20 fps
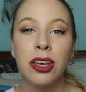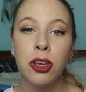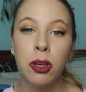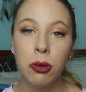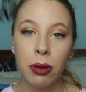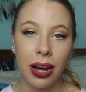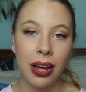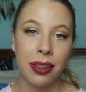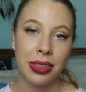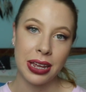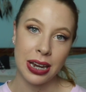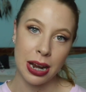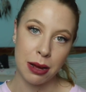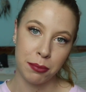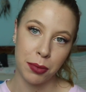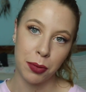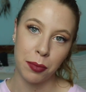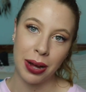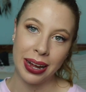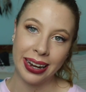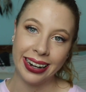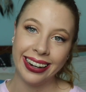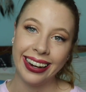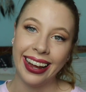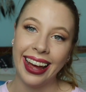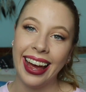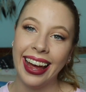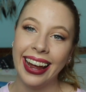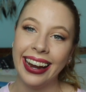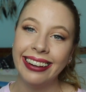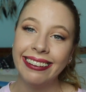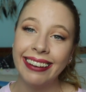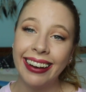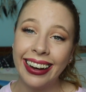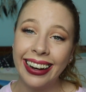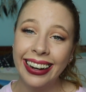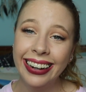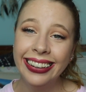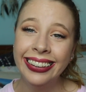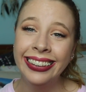You are their number one, and
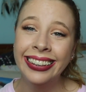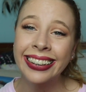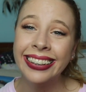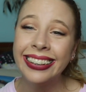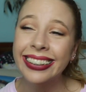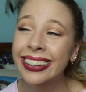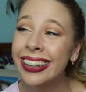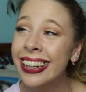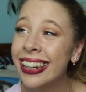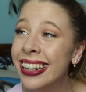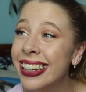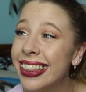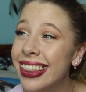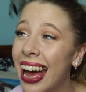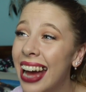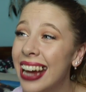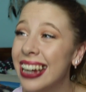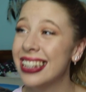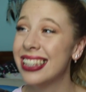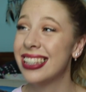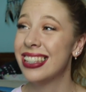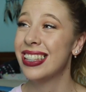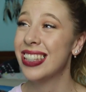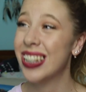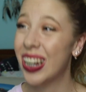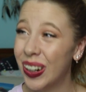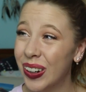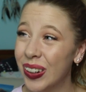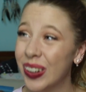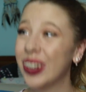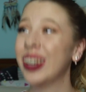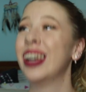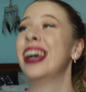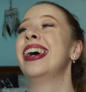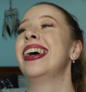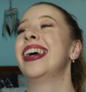I just think that is so